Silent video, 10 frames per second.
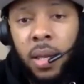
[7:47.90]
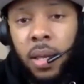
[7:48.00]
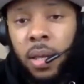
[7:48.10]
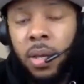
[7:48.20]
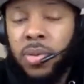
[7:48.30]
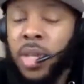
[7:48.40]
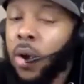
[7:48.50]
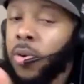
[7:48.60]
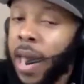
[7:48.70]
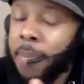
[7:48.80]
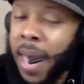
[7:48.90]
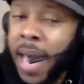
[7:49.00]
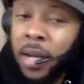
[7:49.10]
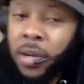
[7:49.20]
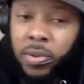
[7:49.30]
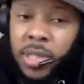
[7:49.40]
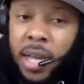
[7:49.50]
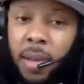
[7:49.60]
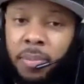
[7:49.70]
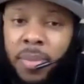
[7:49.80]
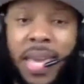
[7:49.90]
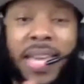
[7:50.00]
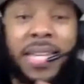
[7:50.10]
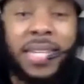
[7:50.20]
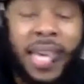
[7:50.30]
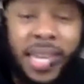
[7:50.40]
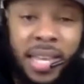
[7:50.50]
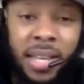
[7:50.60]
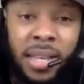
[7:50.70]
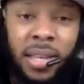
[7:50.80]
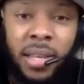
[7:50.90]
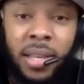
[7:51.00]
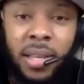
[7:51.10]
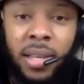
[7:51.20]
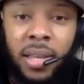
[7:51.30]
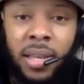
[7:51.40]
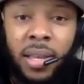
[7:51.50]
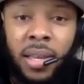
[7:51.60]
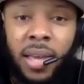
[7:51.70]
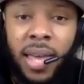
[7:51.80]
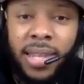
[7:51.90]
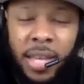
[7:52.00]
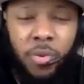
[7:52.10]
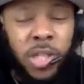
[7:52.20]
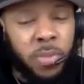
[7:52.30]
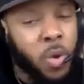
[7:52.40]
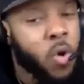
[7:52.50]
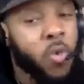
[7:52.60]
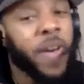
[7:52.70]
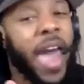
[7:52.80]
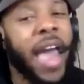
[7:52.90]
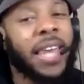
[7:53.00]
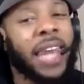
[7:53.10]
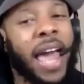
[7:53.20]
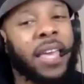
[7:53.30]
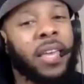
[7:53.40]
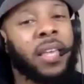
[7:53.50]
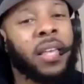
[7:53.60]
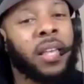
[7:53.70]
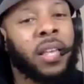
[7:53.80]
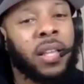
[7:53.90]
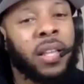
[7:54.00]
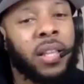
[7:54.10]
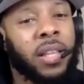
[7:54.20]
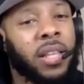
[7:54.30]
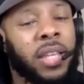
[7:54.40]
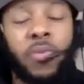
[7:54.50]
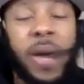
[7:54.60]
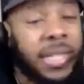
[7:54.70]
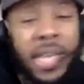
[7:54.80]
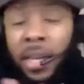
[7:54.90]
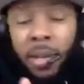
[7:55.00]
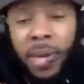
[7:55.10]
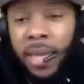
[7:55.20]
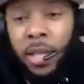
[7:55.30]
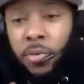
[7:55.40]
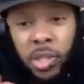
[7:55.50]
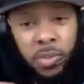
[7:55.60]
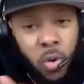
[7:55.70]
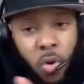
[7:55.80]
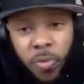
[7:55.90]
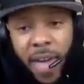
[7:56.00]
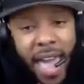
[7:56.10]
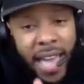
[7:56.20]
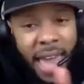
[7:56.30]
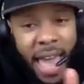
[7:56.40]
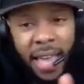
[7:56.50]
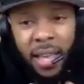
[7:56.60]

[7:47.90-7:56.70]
you told that man to do something. He did it. And then you smooth act like you ain't tell him nothing. You smooth act like